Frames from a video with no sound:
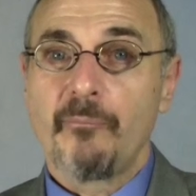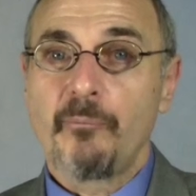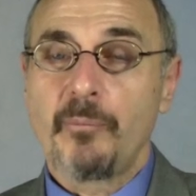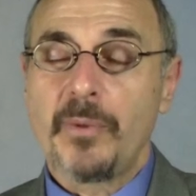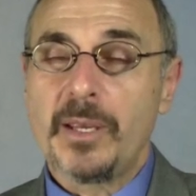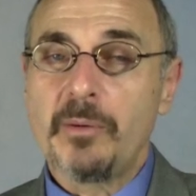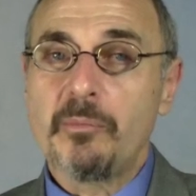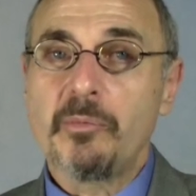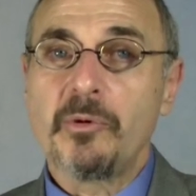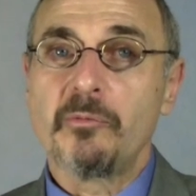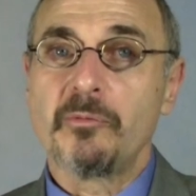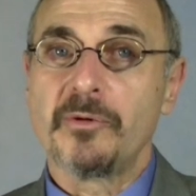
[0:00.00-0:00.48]

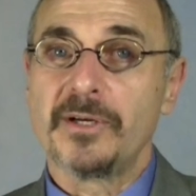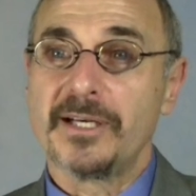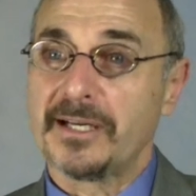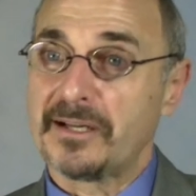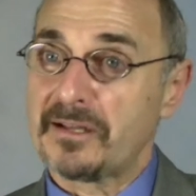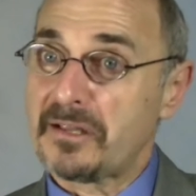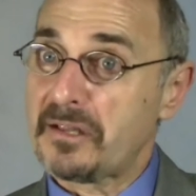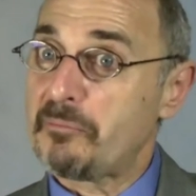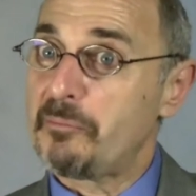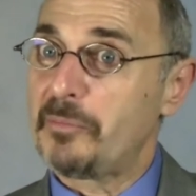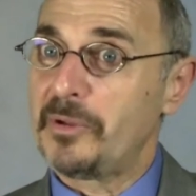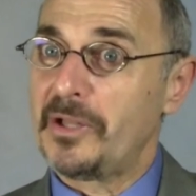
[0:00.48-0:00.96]
People would
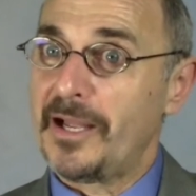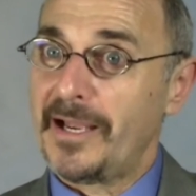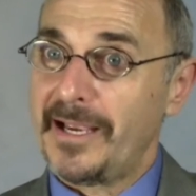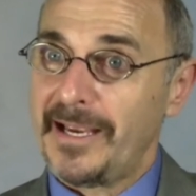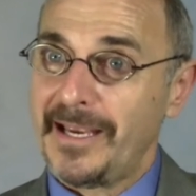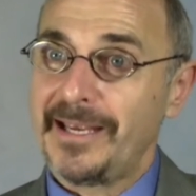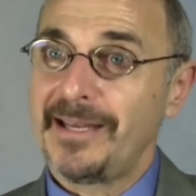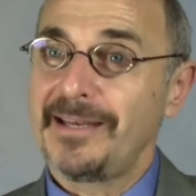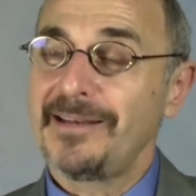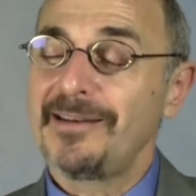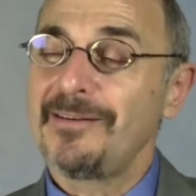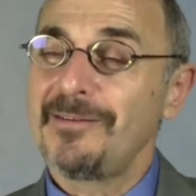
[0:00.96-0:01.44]

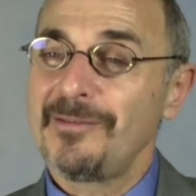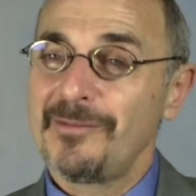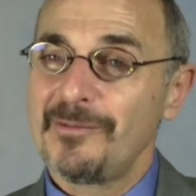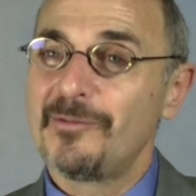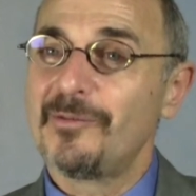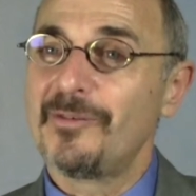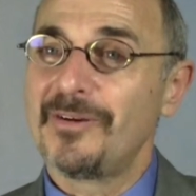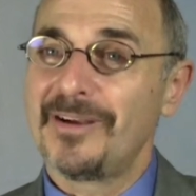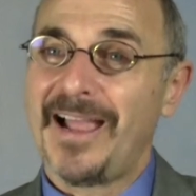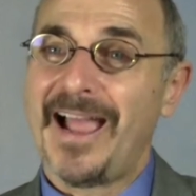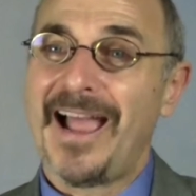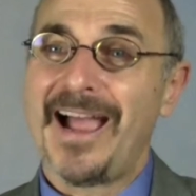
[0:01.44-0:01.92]
explain
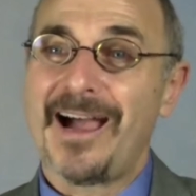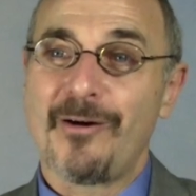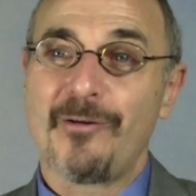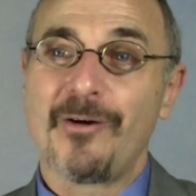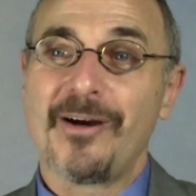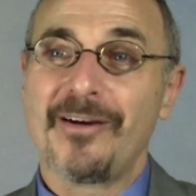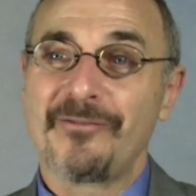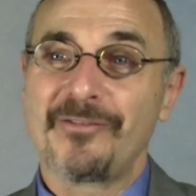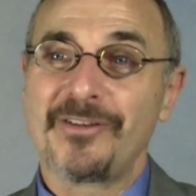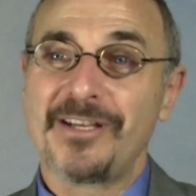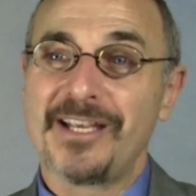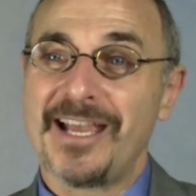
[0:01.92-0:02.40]
how
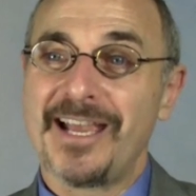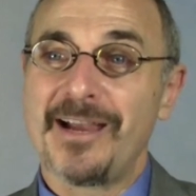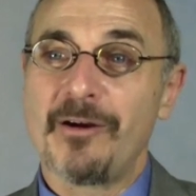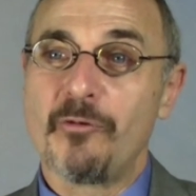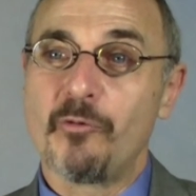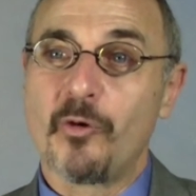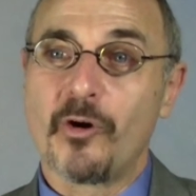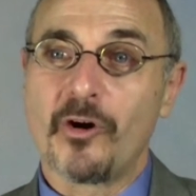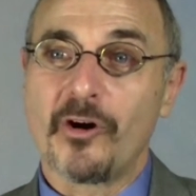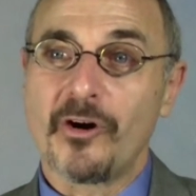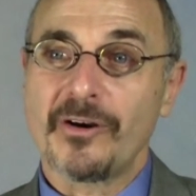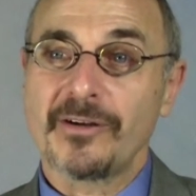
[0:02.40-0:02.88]
FDA
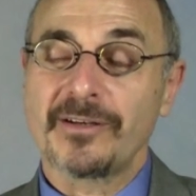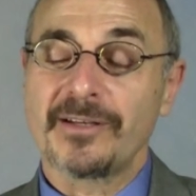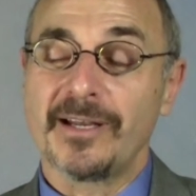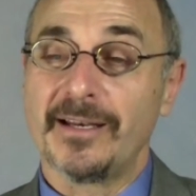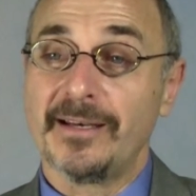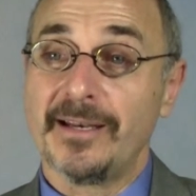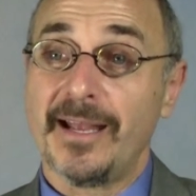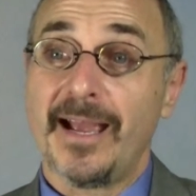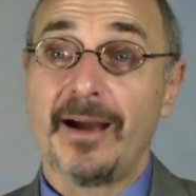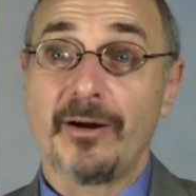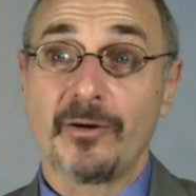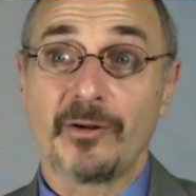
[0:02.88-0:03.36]
worked
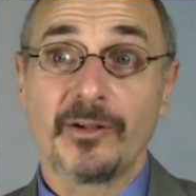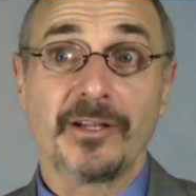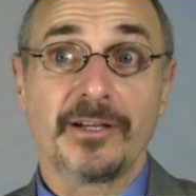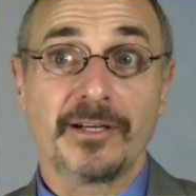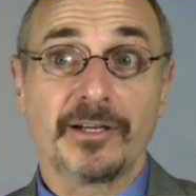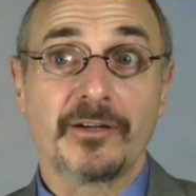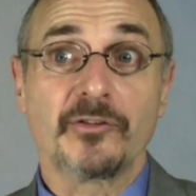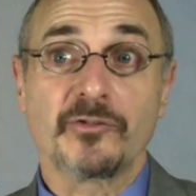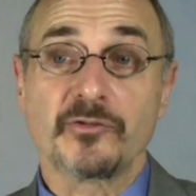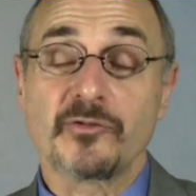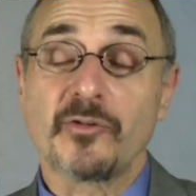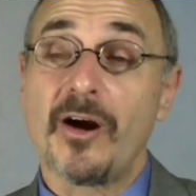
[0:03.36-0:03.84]
and how
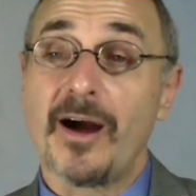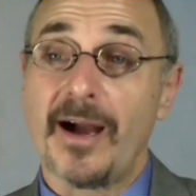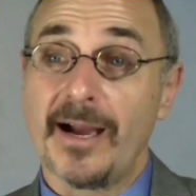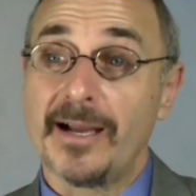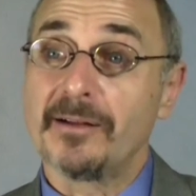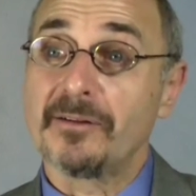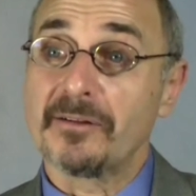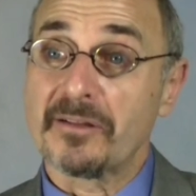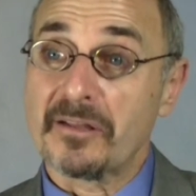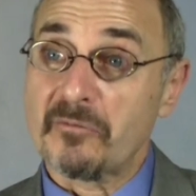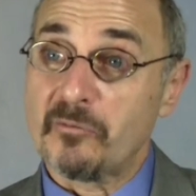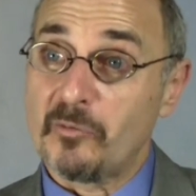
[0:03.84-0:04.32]
clinical
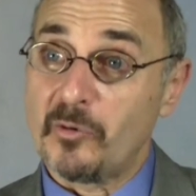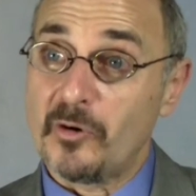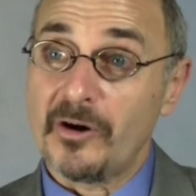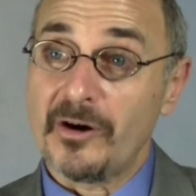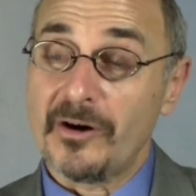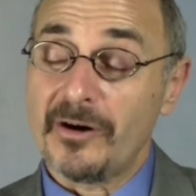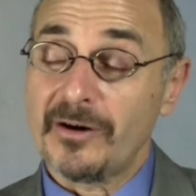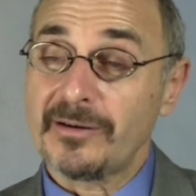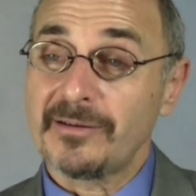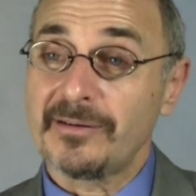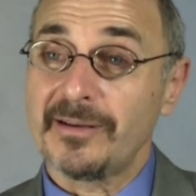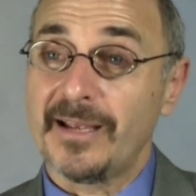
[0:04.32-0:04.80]
trials
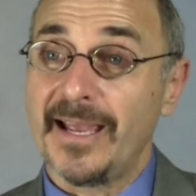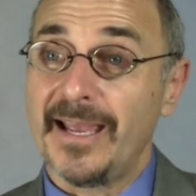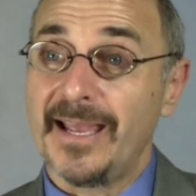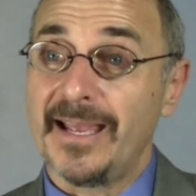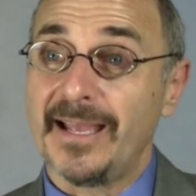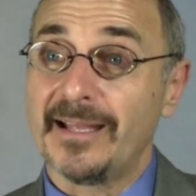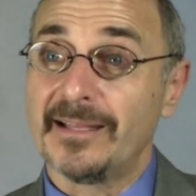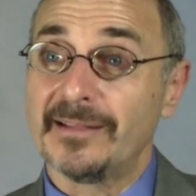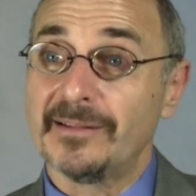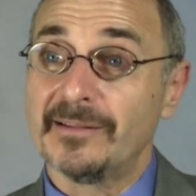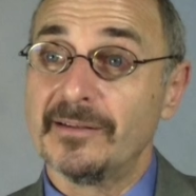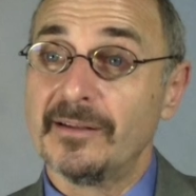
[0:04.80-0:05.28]
worked,
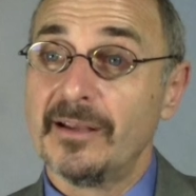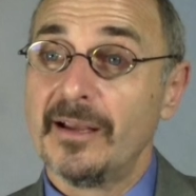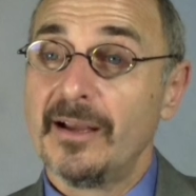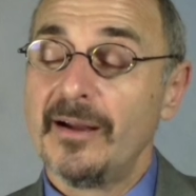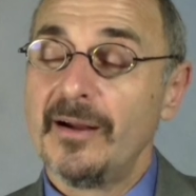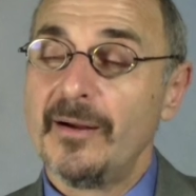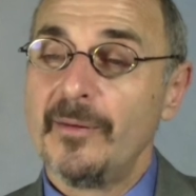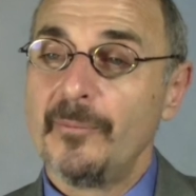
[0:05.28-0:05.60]
and